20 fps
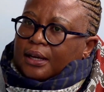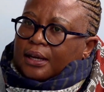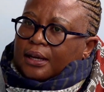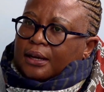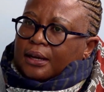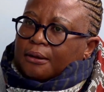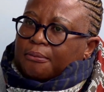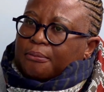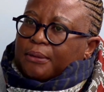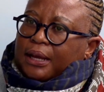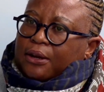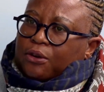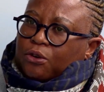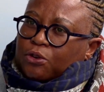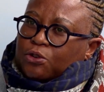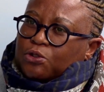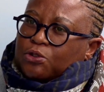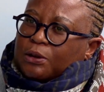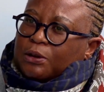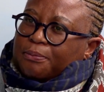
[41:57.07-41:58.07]
And
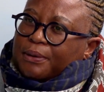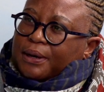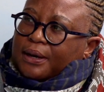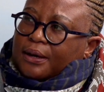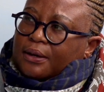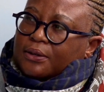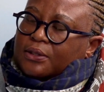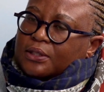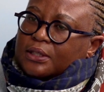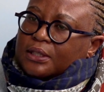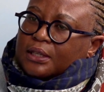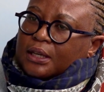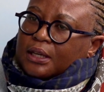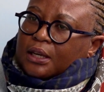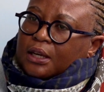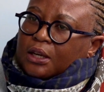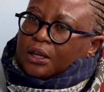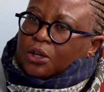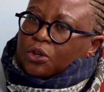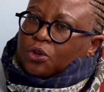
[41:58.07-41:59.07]
also about
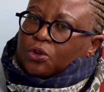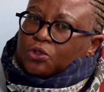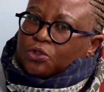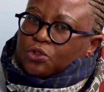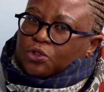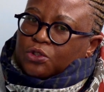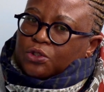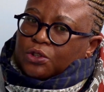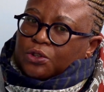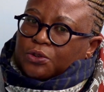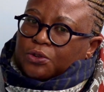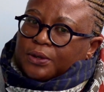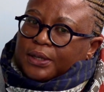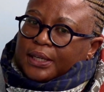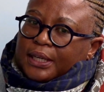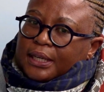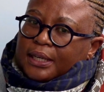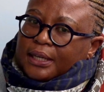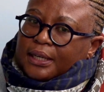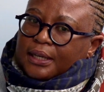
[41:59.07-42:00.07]

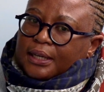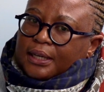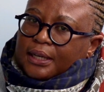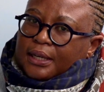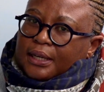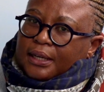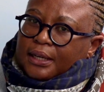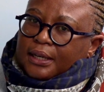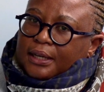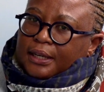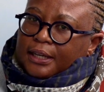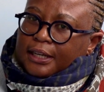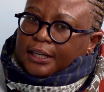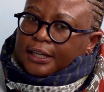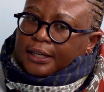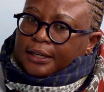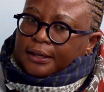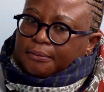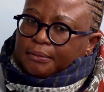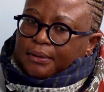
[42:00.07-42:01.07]
considering
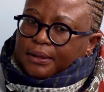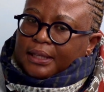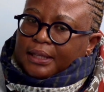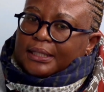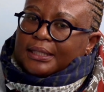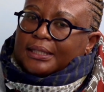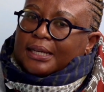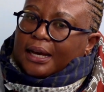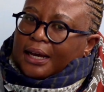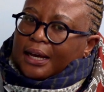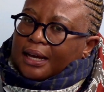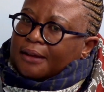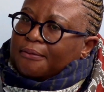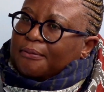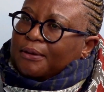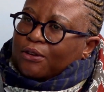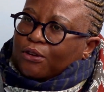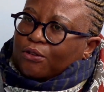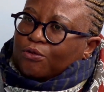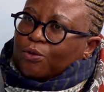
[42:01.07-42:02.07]
the
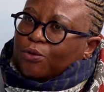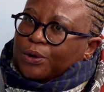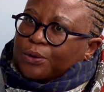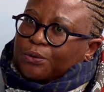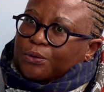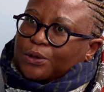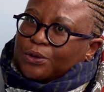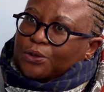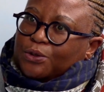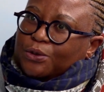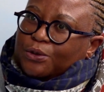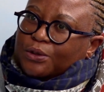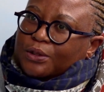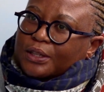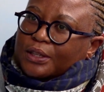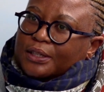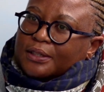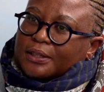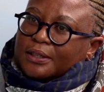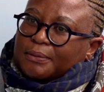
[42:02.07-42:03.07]
timing of when we do
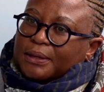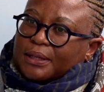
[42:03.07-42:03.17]
things.